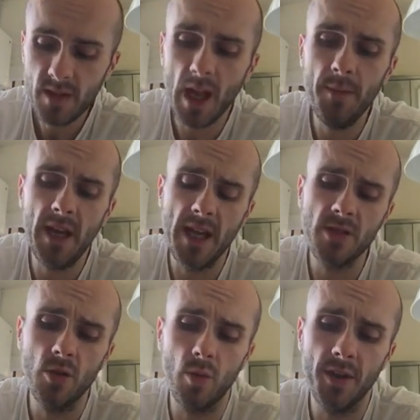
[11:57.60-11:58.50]
I mean, it is
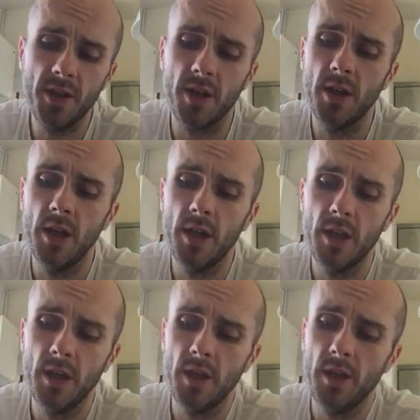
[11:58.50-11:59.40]
no wonder
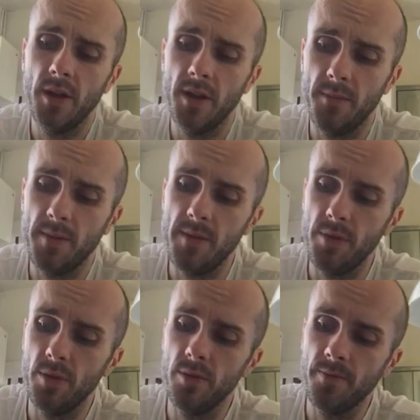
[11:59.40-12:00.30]
that
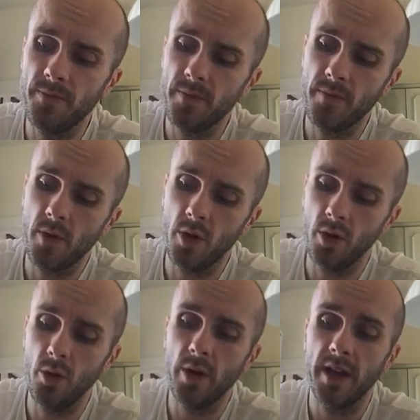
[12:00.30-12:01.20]
people
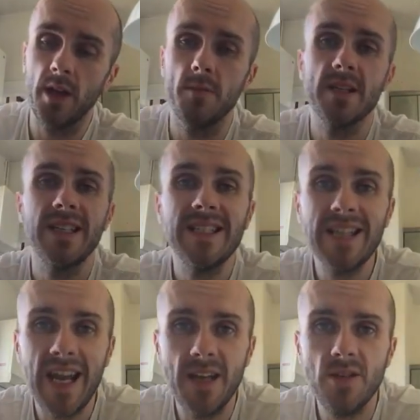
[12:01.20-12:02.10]
on lower incomes
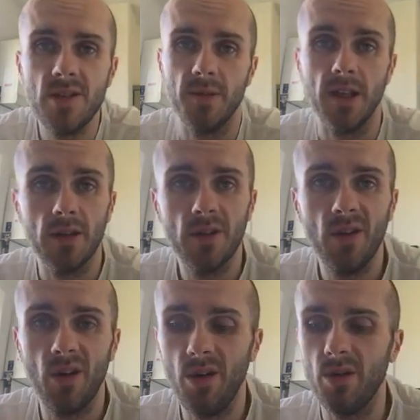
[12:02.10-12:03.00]
tend to be, they're
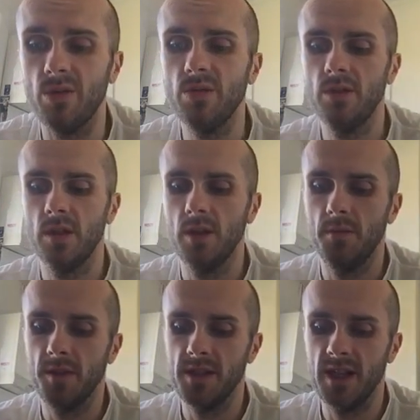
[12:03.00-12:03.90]
not all,
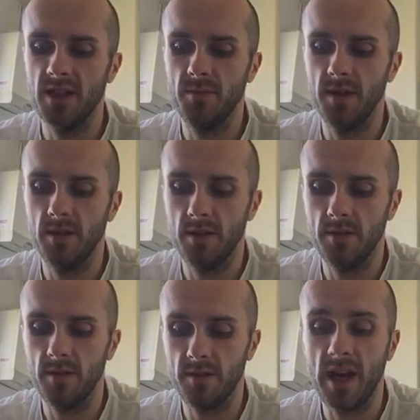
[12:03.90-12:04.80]
but tend to be, their
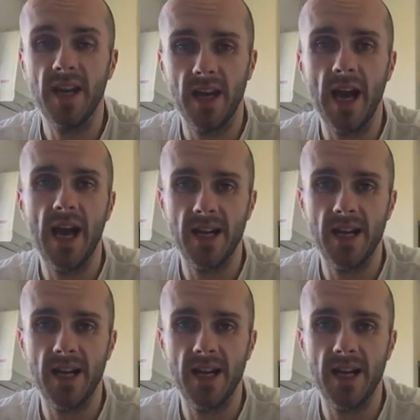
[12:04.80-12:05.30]
diet